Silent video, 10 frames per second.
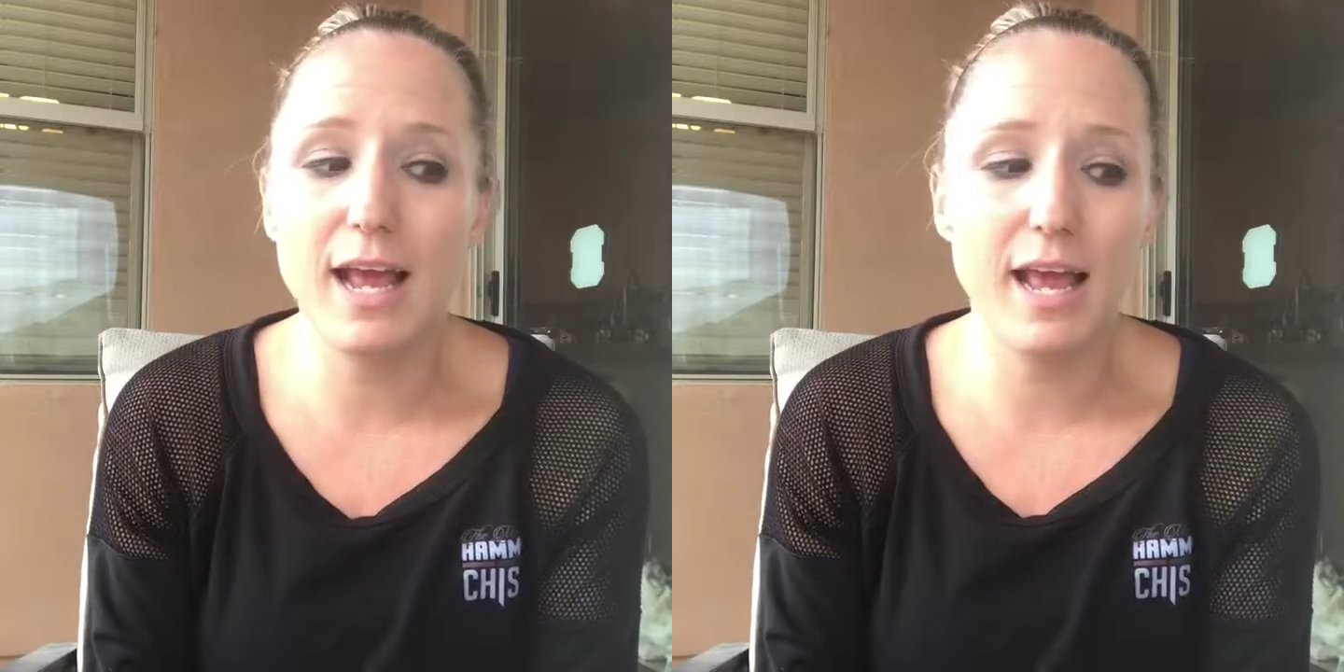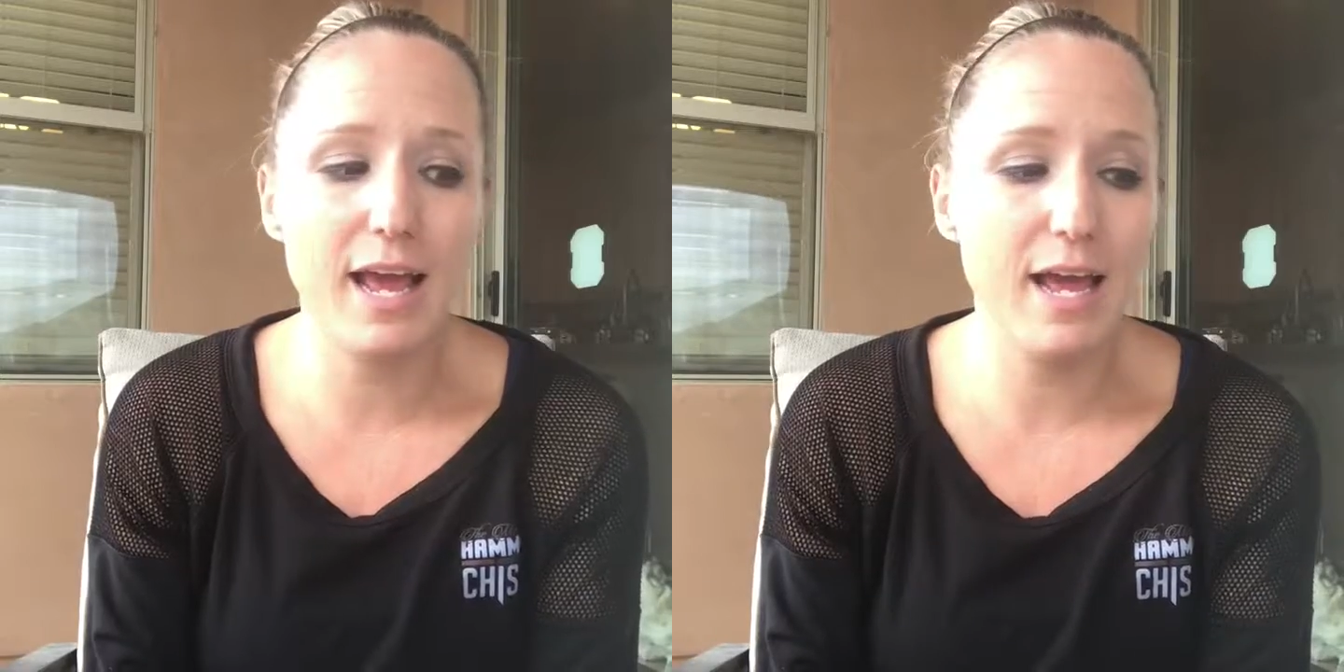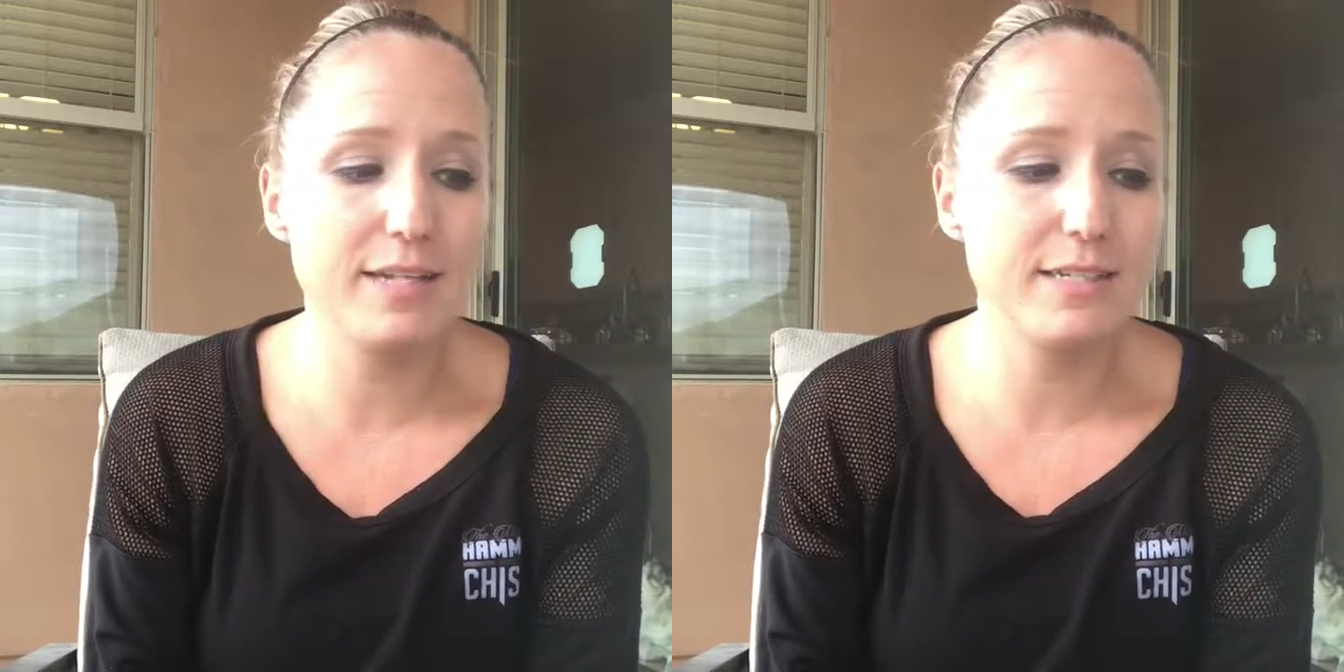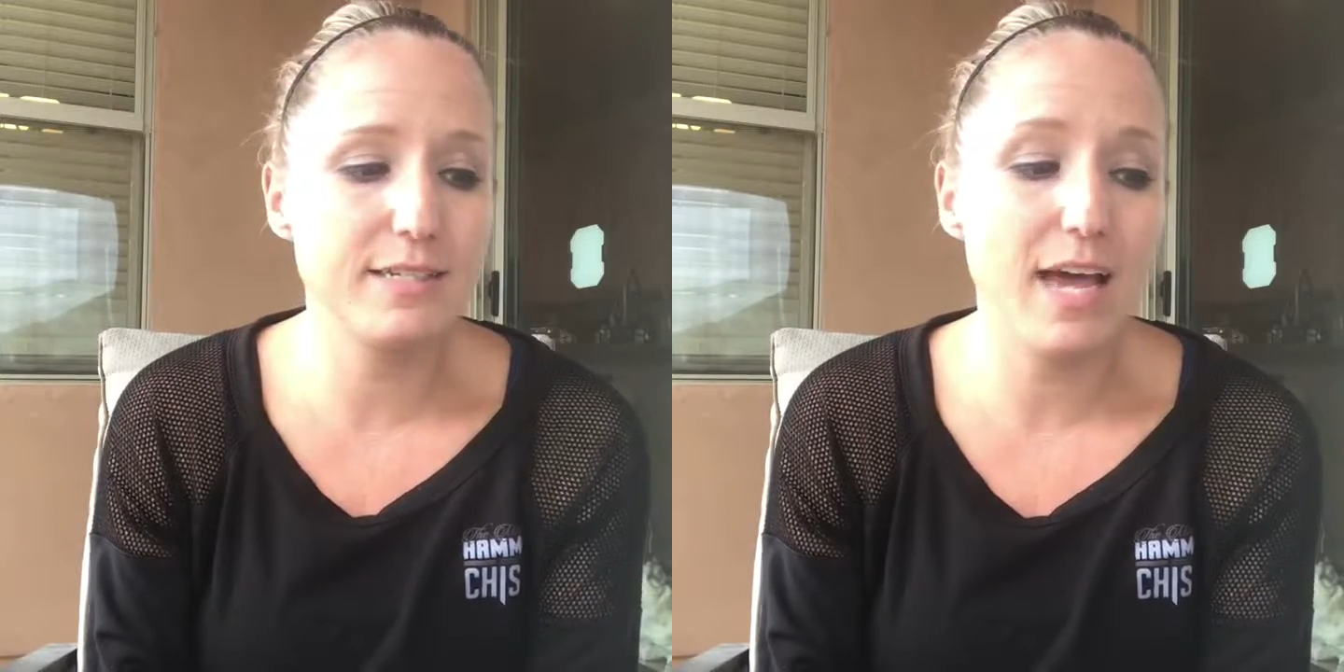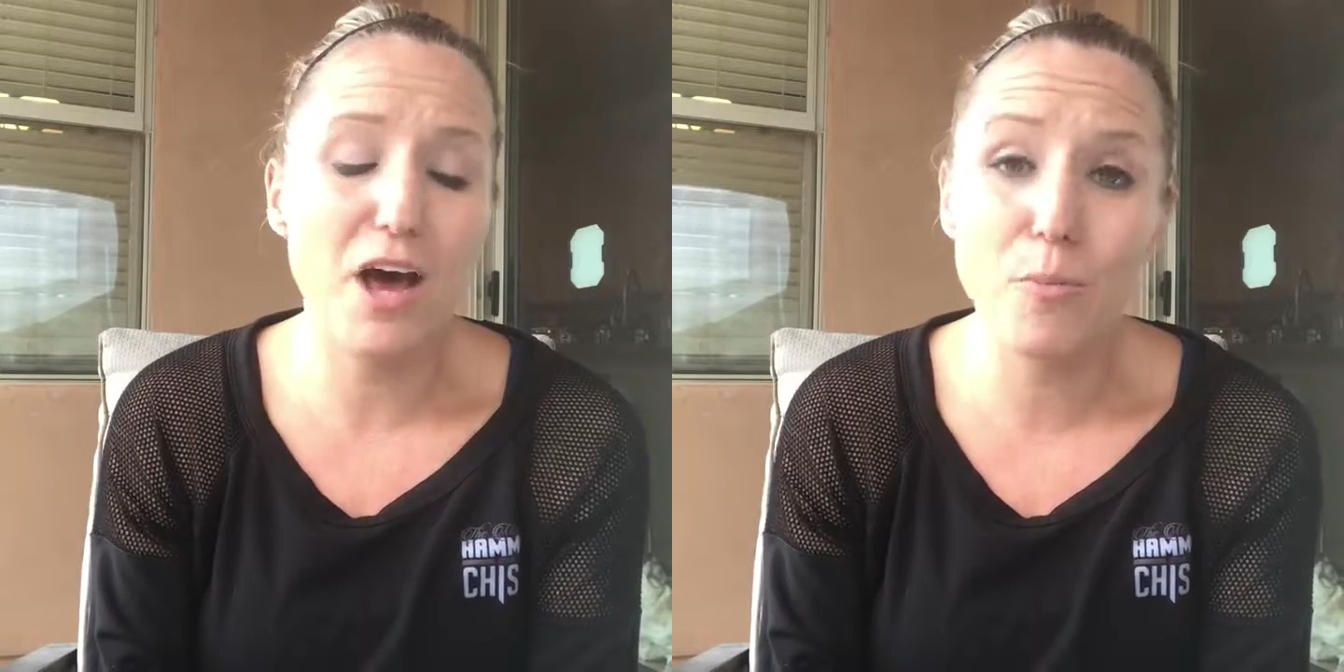and
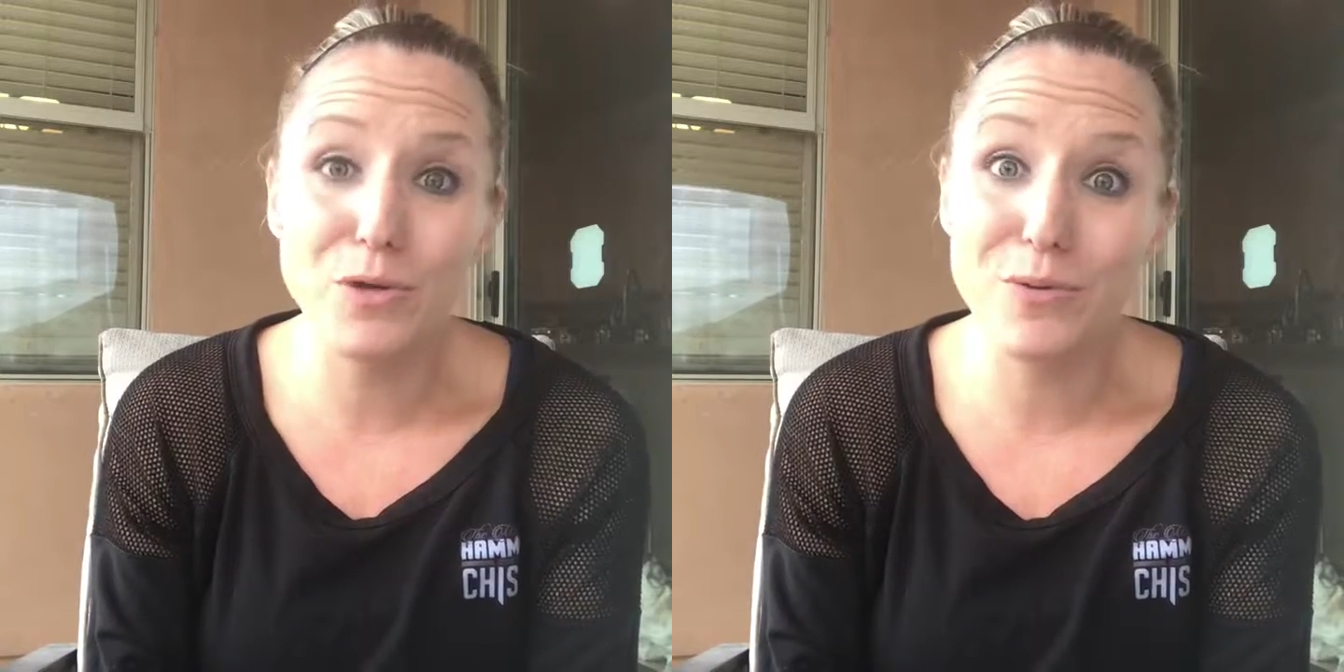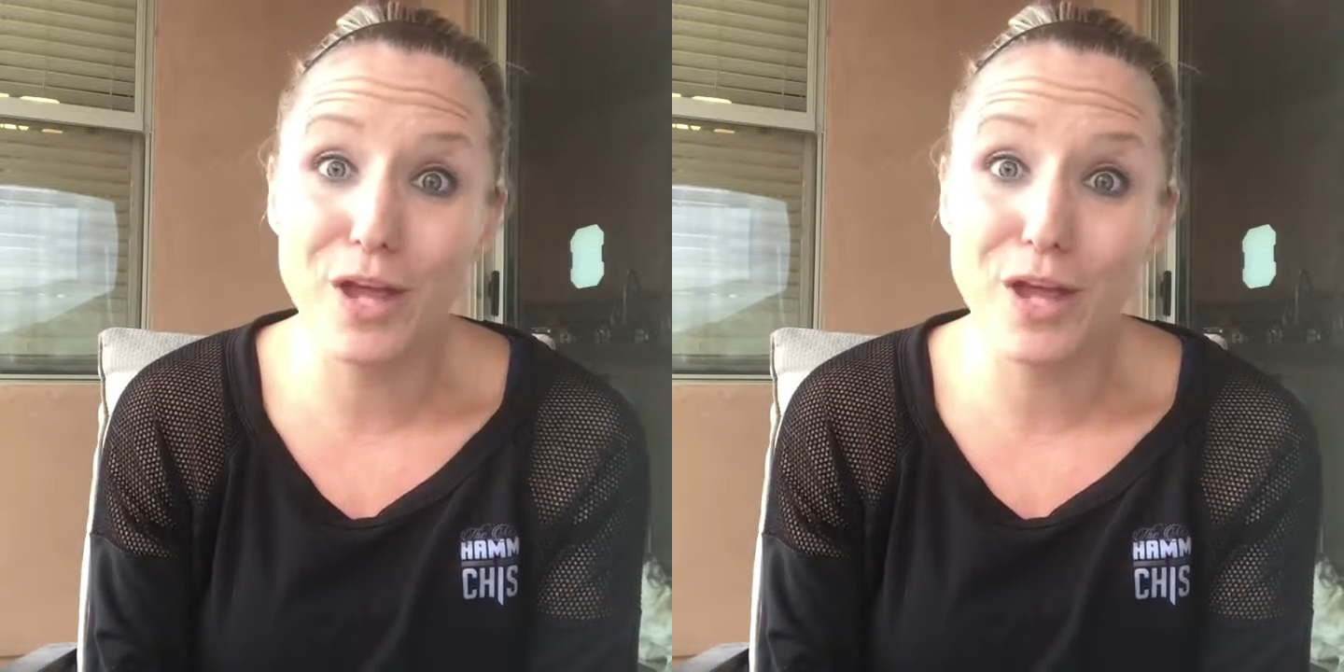to help you